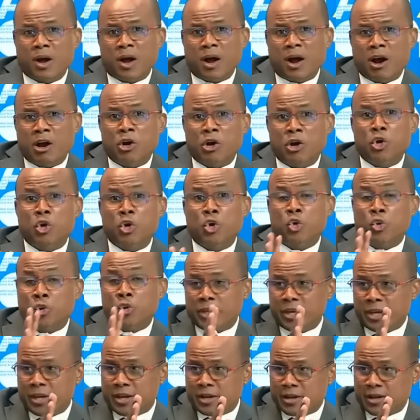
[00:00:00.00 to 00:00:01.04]
are
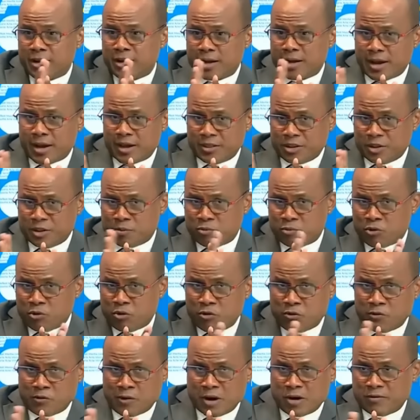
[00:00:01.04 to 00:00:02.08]
looking at the
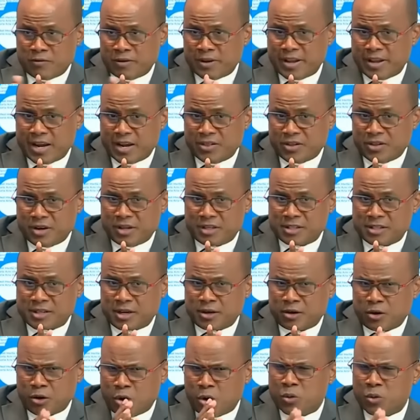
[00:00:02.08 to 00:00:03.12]
profile of the candidates
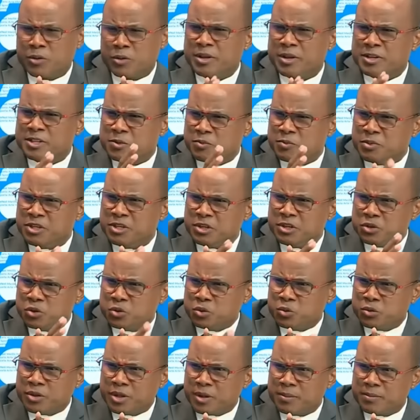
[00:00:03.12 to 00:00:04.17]
and how they speak
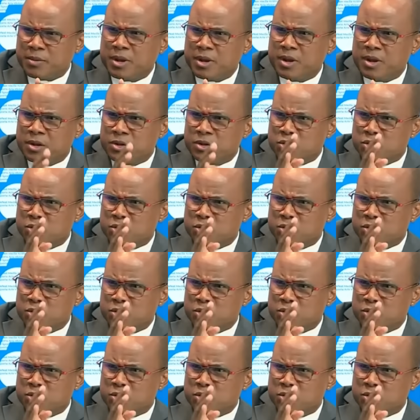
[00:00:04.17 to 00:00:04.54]
to them